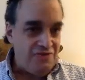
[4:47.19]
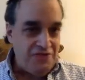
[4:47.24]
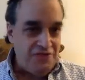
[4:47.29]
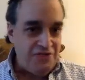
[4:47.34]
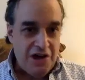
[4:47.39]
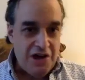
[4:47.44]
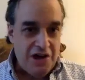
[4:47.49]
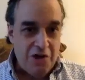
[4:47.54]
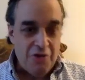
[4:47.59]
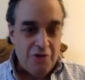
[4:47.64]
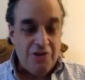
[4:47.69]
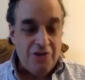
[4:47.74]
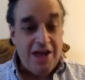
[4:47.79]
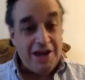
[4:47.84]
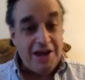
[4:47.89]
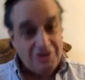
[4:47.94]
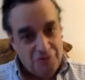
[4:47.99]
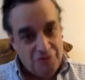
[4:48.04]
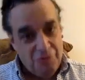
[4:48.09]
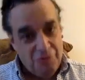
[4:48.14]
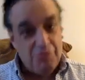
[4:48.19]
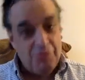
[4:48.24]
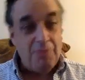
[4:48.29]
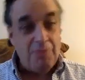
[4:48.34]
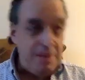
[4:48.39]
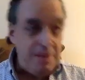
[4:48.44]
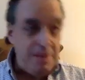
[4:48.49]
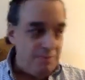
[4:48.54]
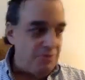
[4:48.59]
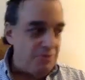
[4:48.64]
you know, or that group of
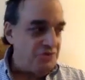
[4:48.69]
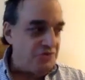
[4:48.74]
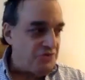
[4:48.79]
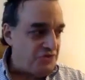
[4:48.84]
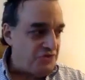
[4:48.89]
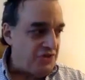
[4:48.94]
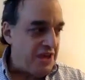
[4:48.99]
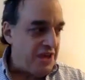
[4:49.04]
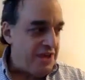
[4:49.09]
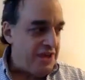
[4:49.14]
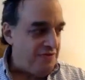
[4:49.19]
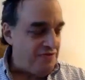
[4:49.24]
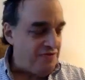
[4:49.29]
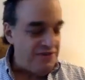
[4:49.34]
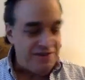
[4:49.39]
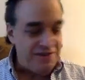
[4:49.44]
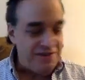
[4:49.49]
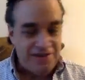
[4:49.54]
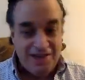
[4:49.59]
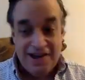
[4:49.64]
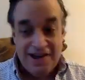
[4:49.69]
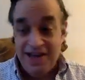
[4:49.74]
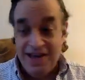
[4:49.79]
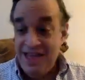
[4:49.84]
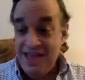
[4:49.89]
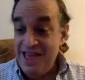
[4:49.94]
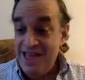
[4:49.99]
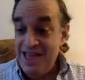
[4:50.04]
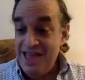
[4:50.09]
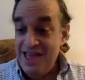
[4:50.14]
people is safe,
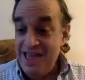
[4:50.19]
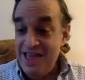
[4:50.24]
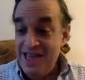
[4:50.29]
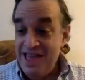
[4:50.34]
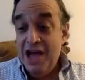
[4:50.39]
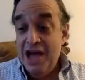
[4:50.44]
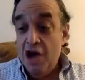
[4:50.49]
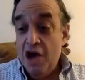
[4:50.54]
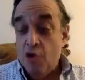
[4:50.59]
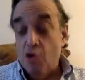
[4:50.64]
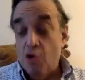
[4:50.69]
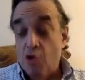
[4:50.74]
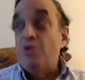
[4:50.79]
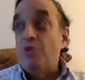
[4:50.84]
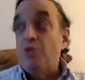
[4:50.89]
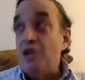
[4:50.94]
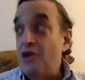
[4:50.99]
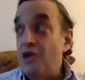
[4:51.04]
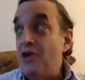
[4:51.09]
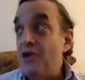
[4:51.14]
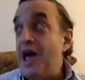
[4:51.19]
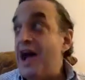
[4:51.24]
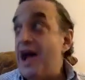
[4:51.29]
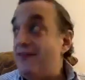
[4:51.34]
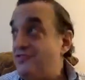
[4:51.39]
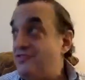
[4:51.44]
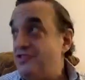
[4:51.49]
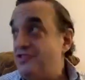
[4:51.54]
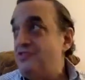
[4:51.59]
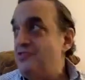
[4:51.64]
or we don't
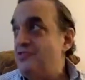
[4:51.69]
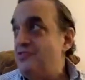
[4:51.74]
have to